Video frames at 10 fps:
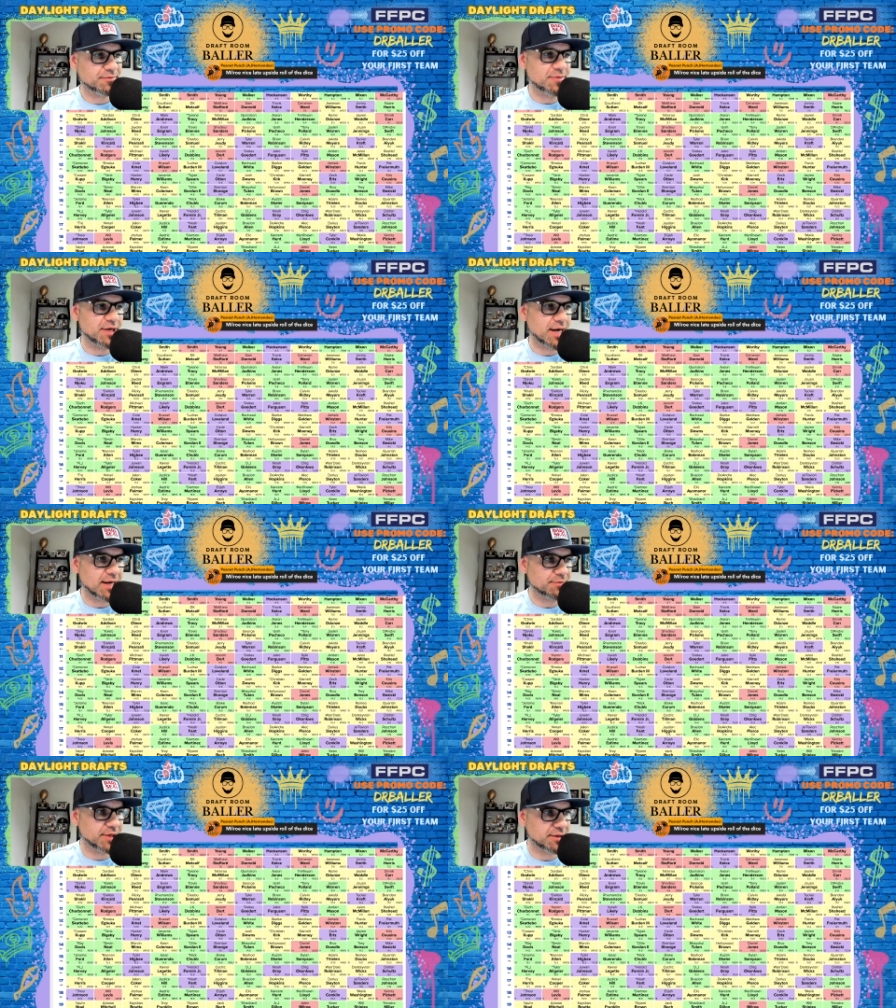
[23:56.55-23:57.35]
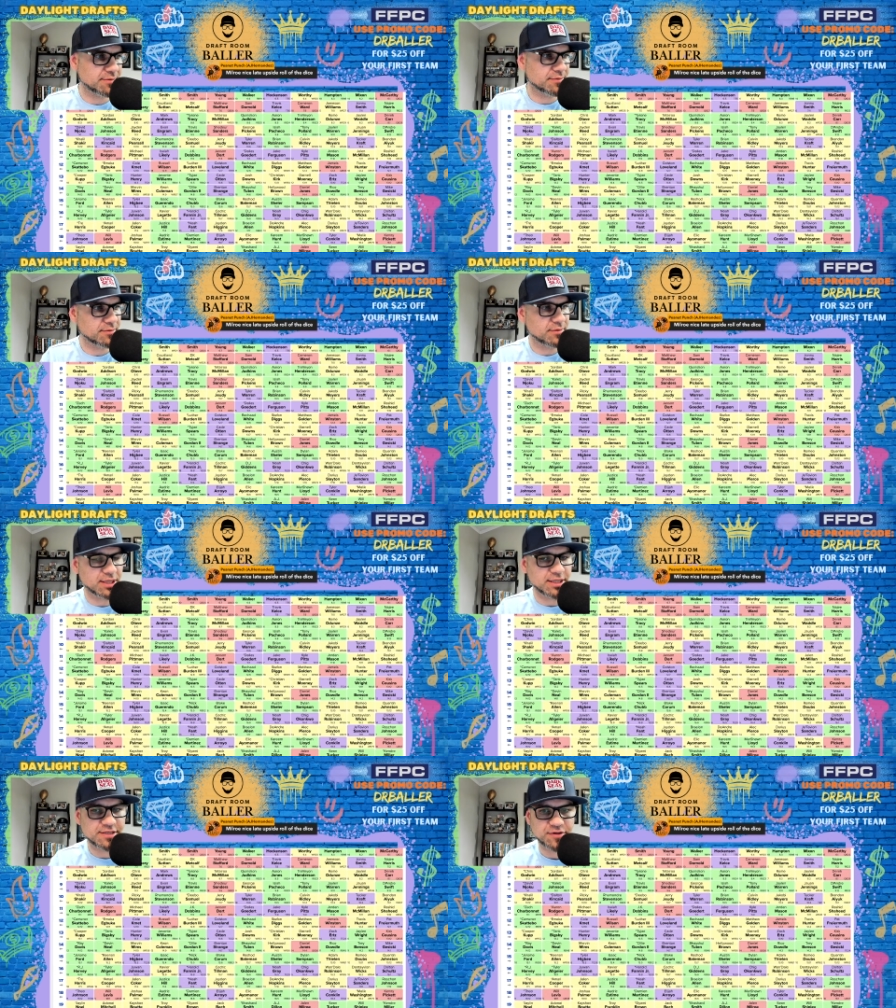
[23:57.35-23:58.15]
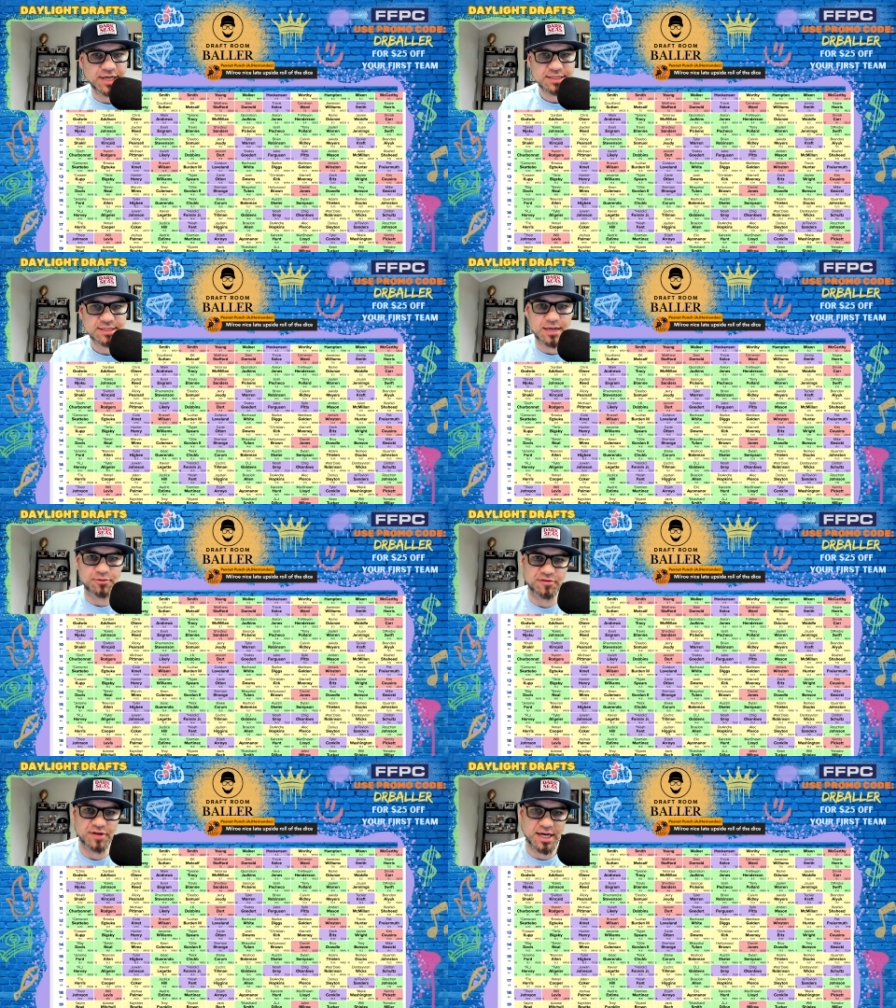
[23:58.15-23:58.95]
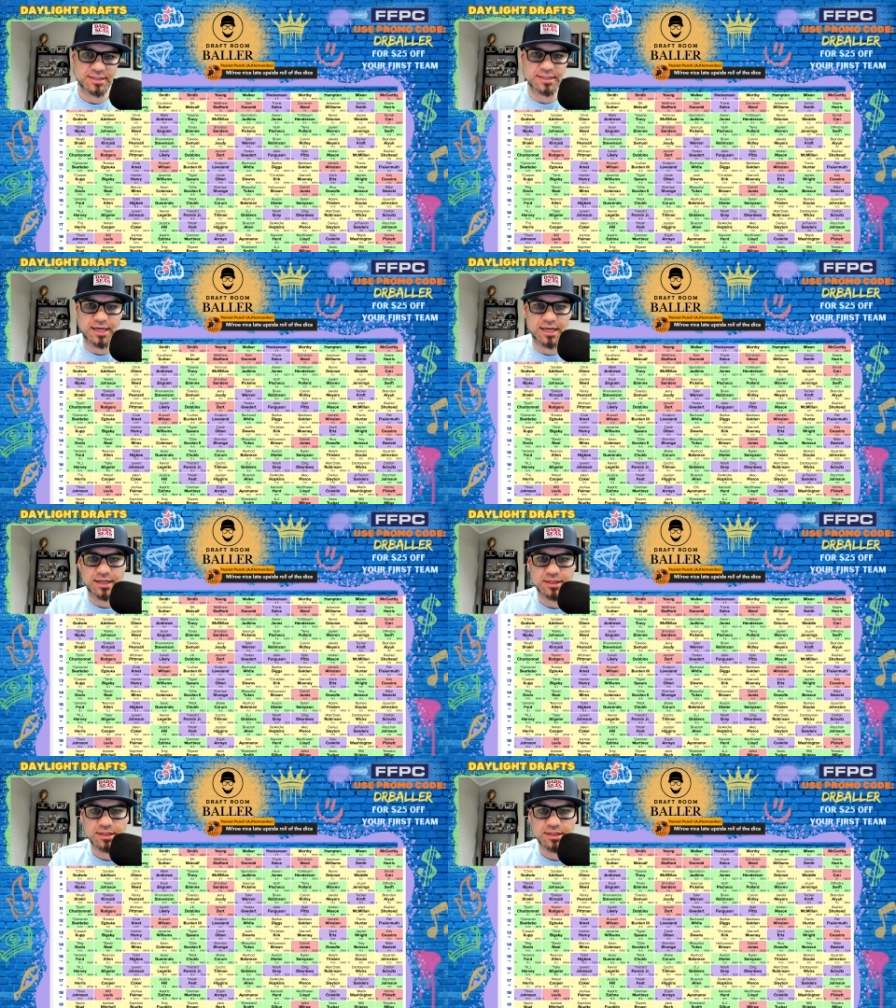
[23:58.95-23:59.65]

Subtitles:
Maybe not, but at least for next time, we've got the